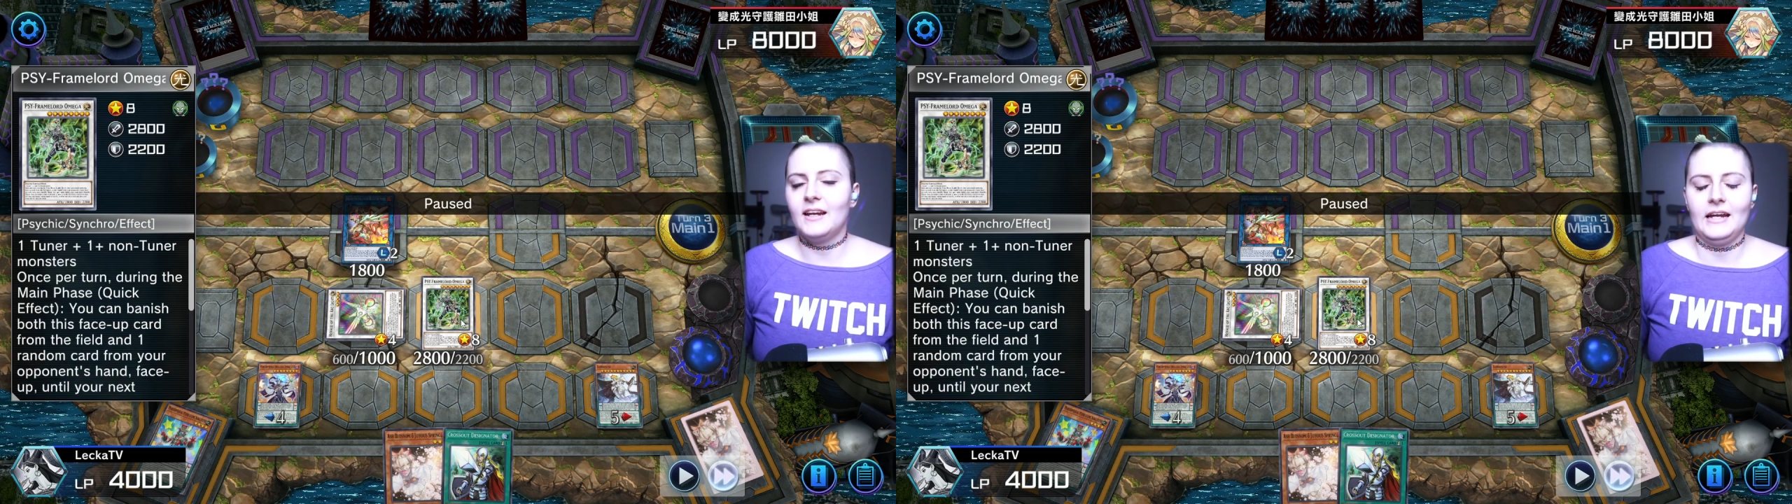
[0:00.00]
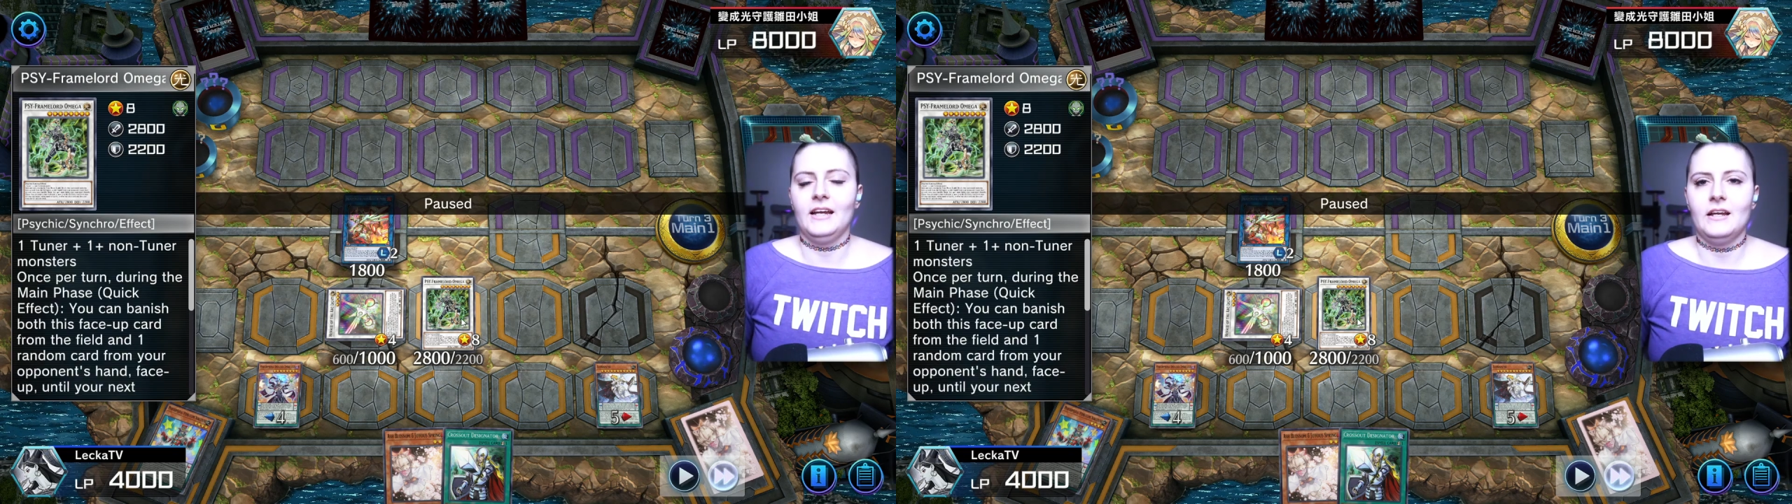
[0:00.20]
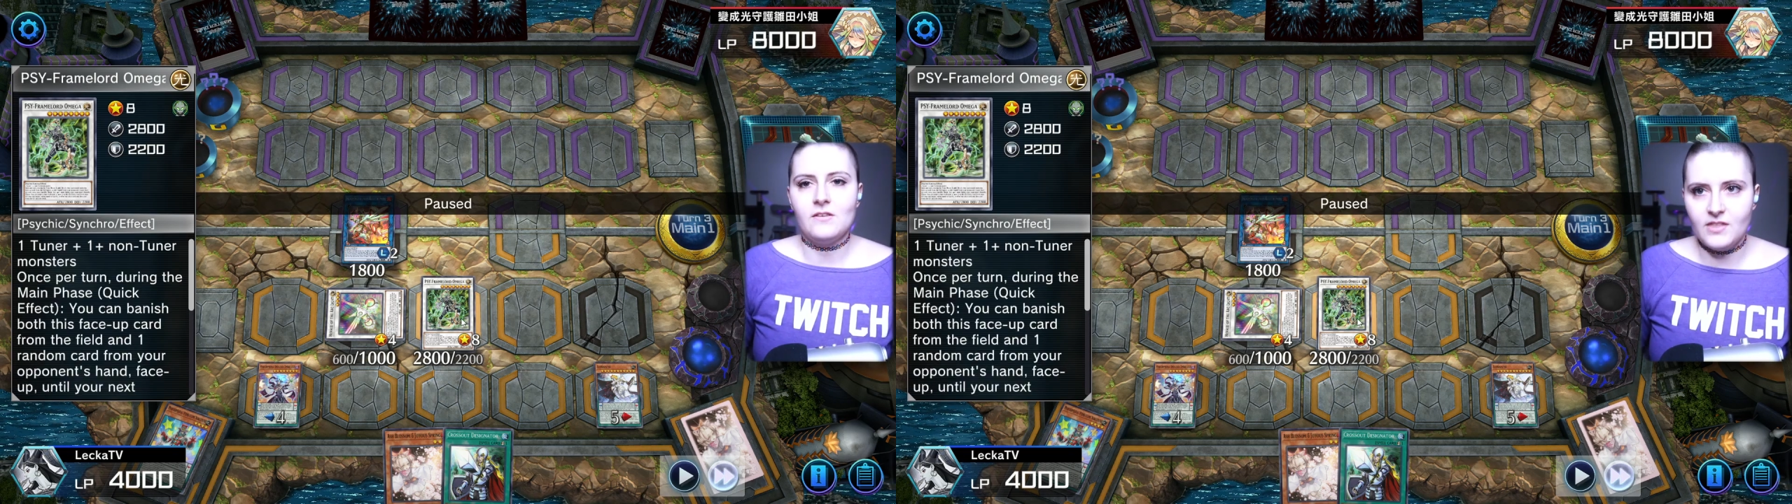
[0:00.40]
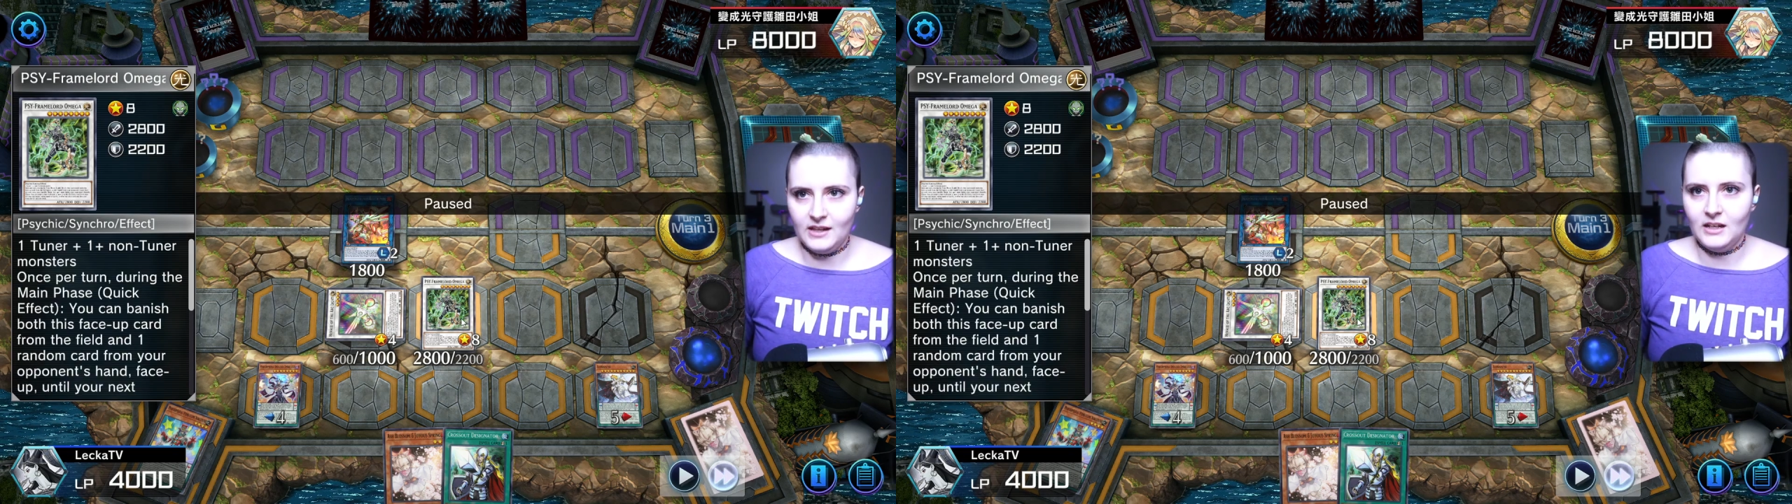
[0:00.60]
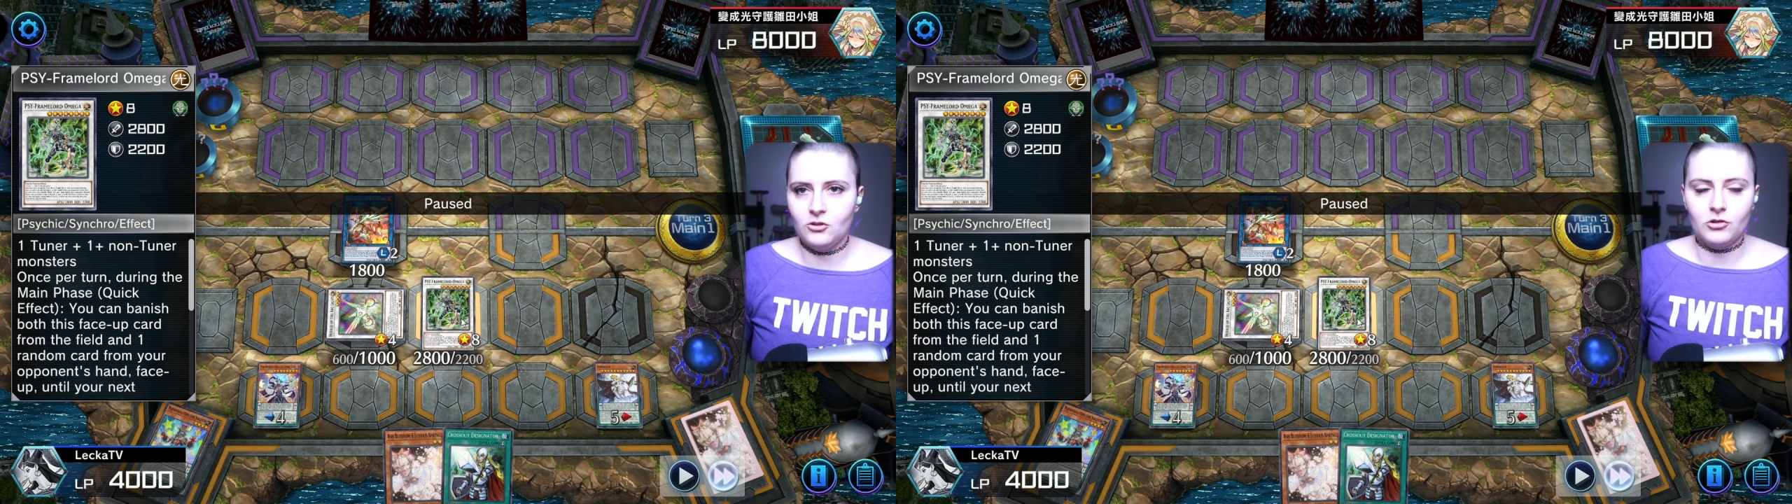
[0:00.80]
and then
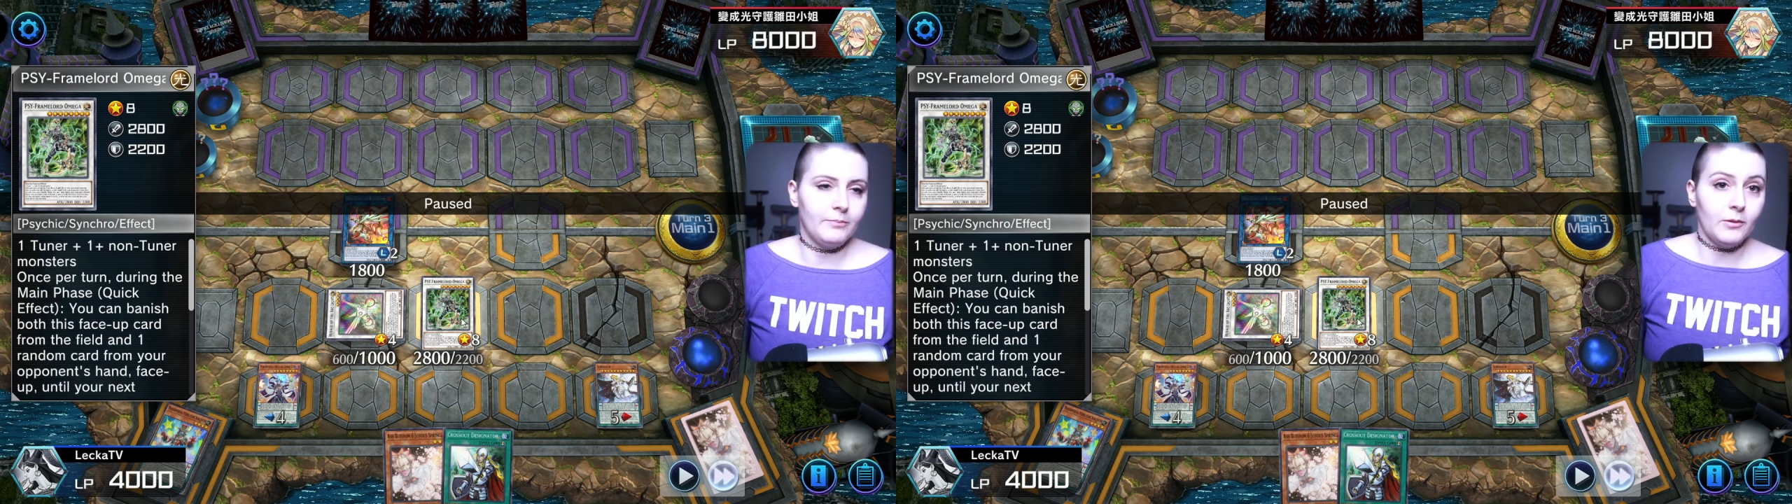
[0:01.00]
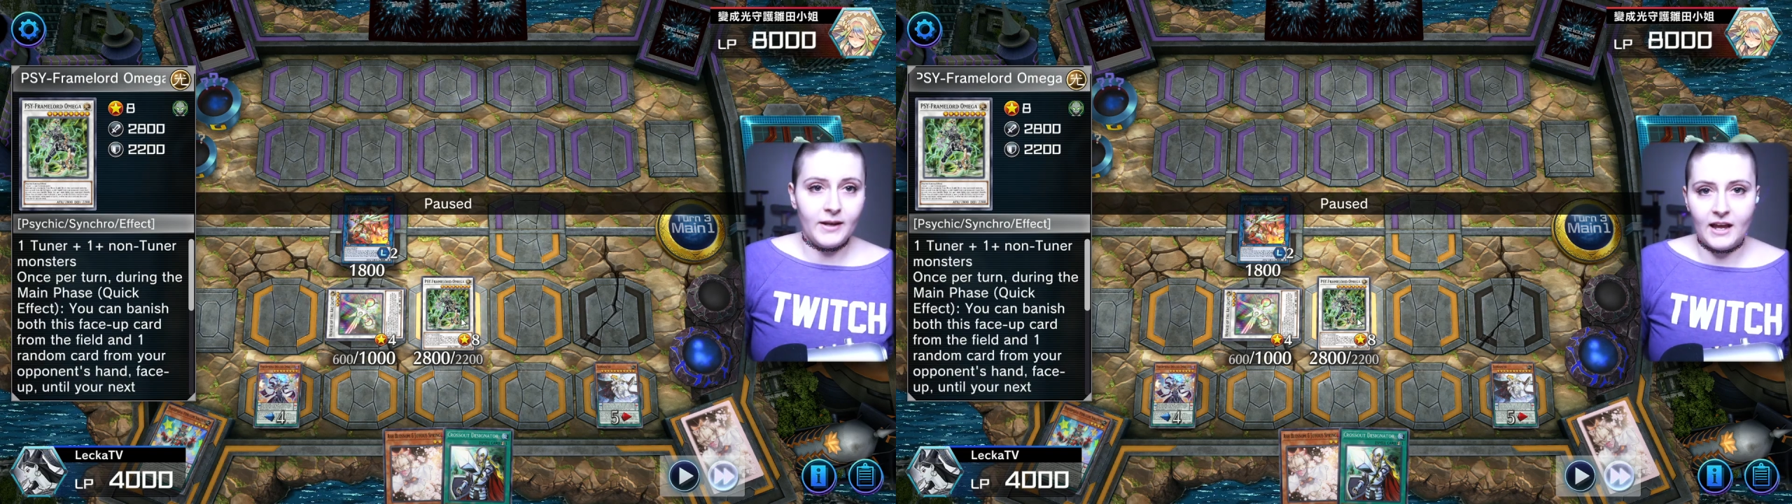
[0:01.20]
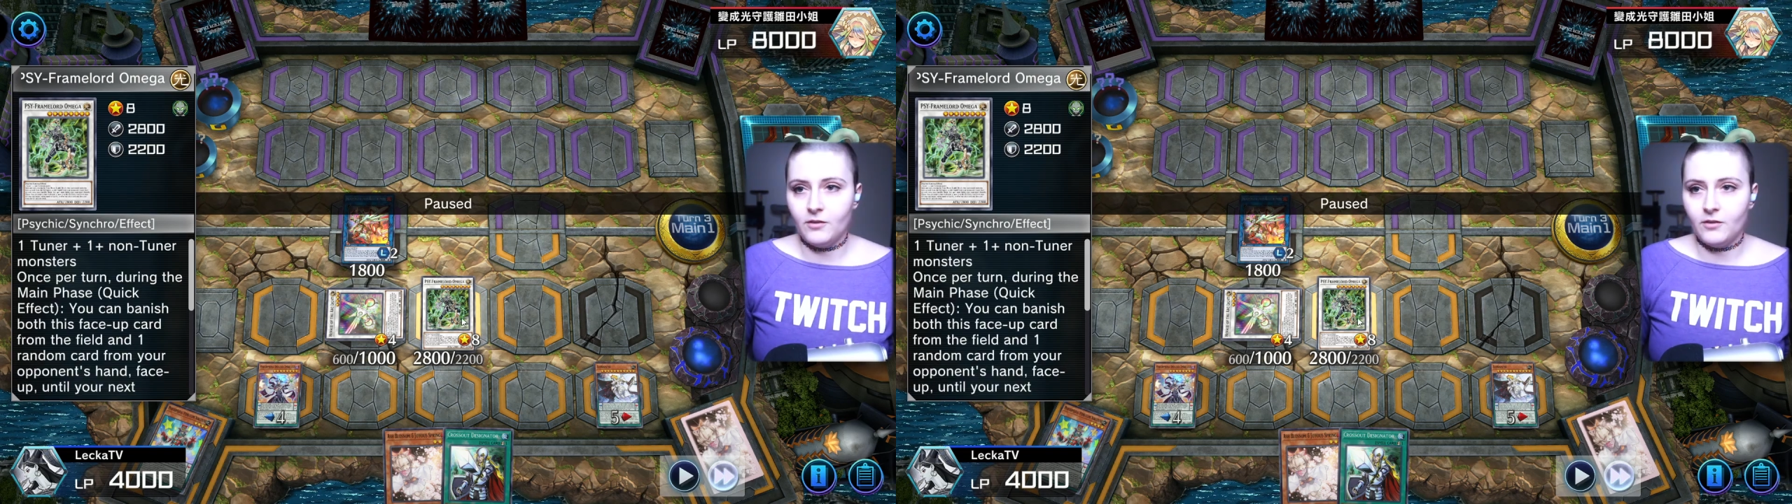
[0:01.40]
Interrupt that we have